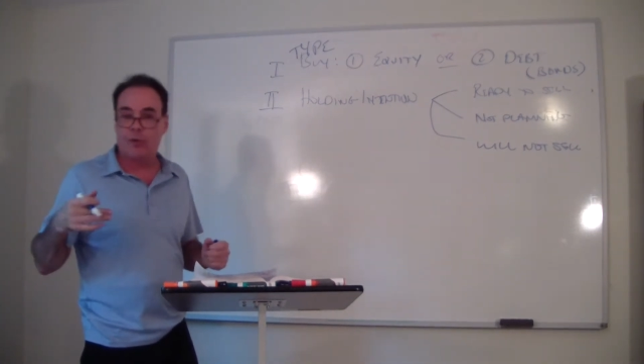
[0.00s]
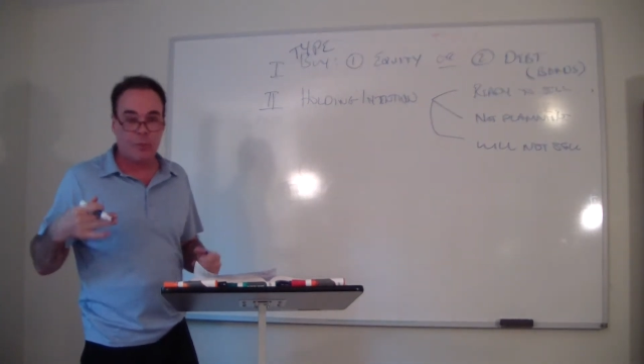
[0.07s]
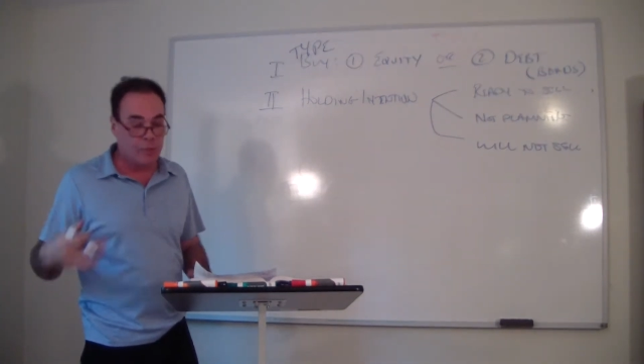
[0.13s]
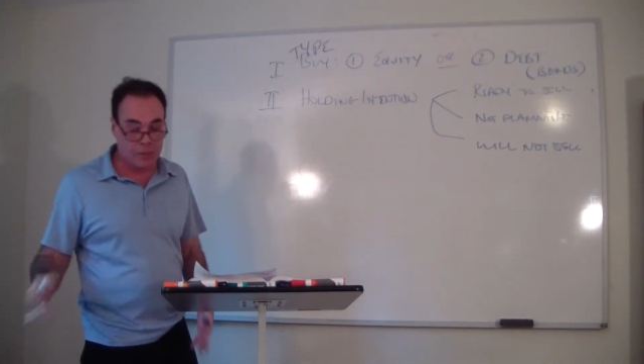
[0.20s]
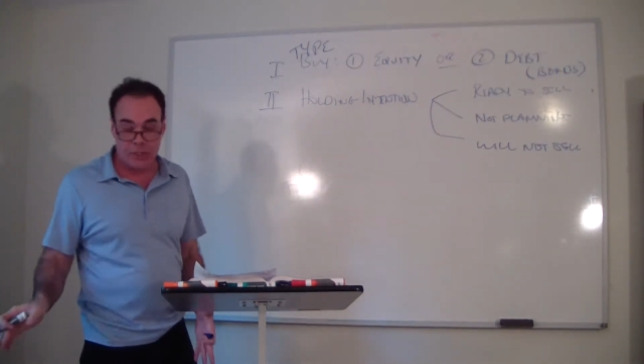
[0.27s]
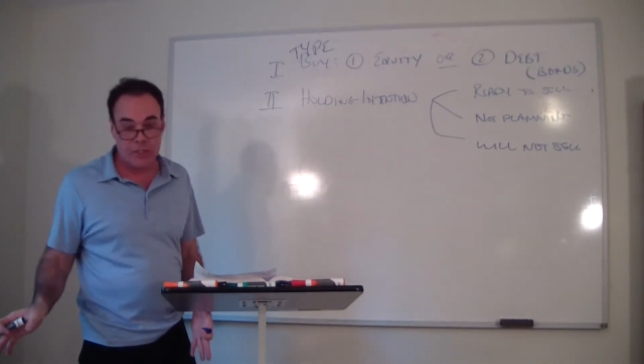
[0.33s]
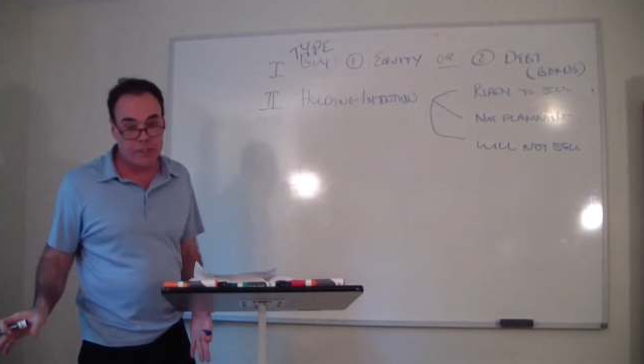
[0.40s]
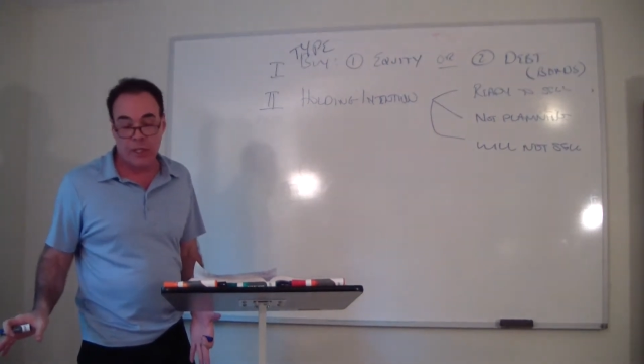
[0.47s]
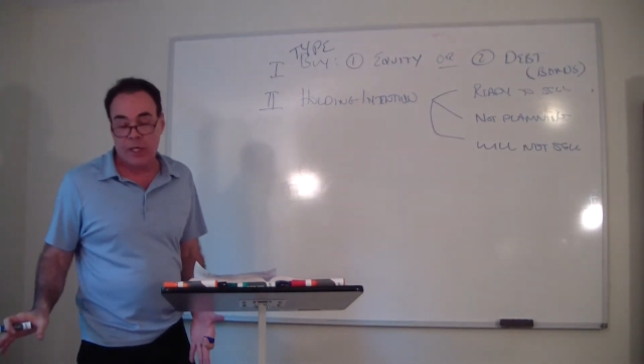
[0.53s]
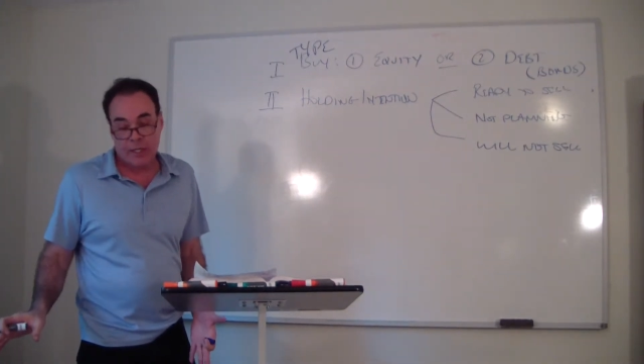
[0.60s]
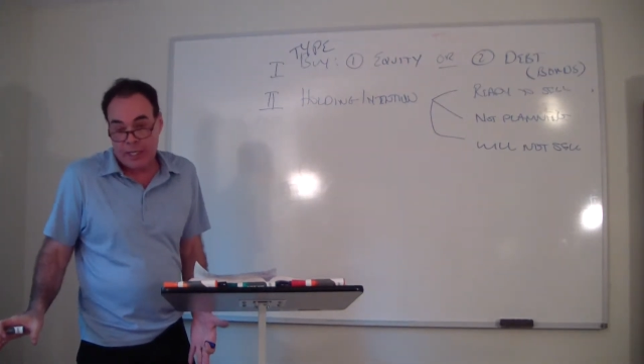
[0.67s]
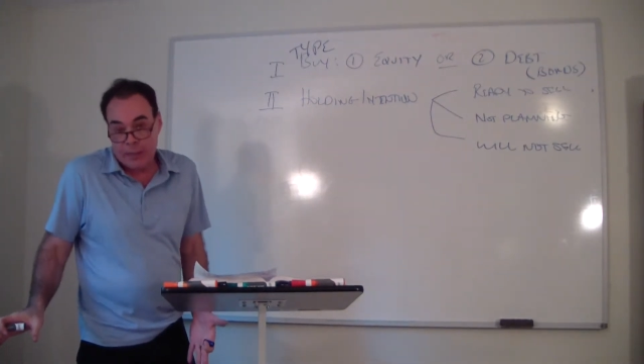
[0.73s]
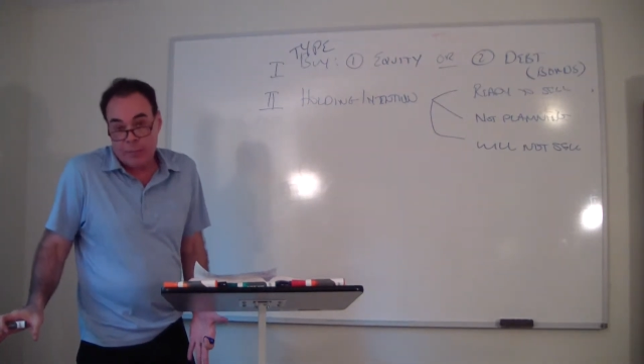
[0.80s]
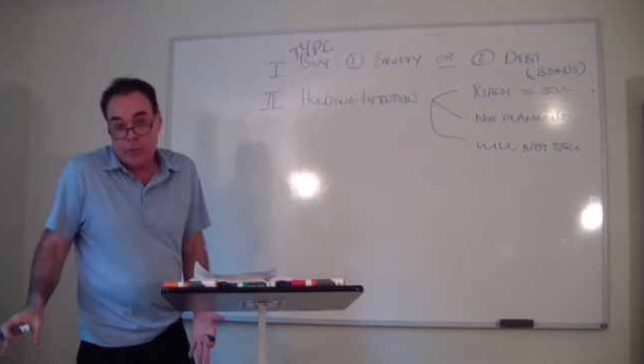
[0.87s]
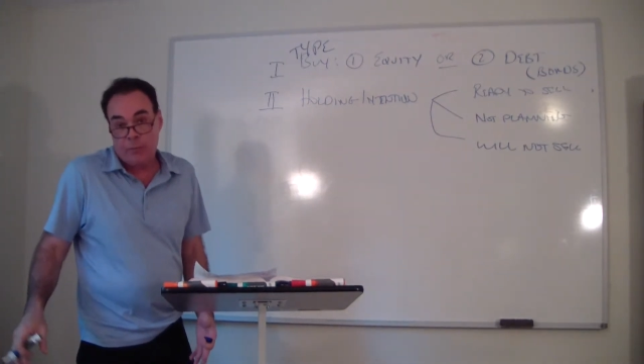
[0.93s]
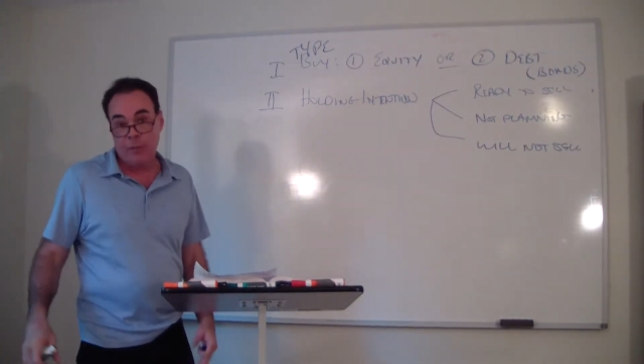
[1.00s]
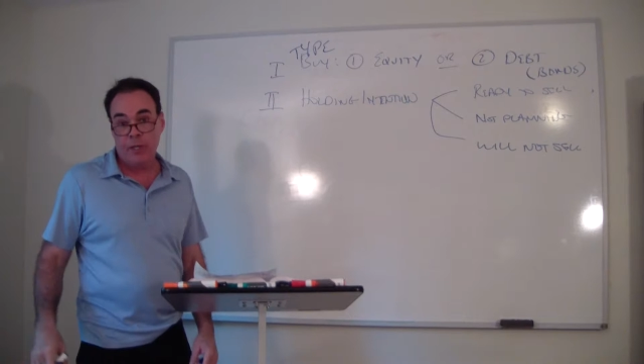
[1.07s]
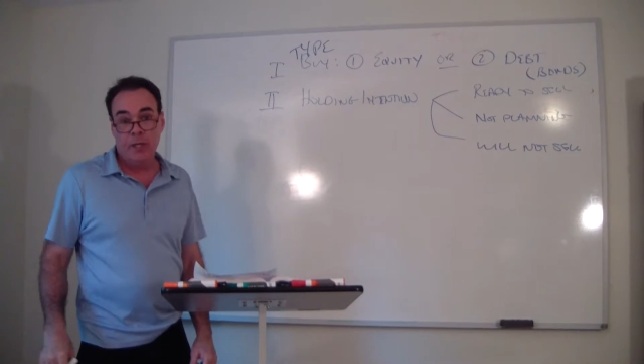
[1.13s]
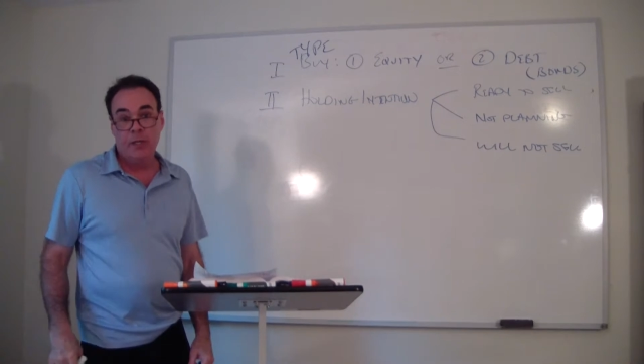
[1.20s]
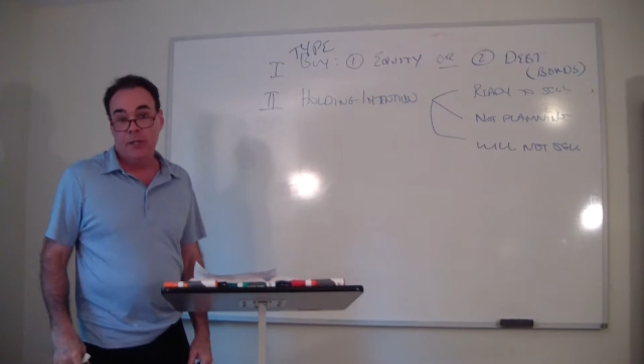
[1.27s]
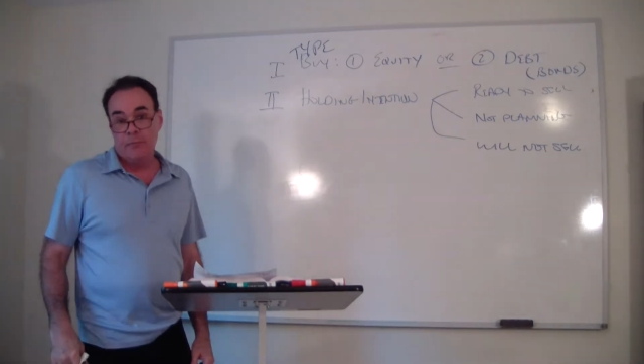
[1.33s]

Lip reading: or we're just going to keep them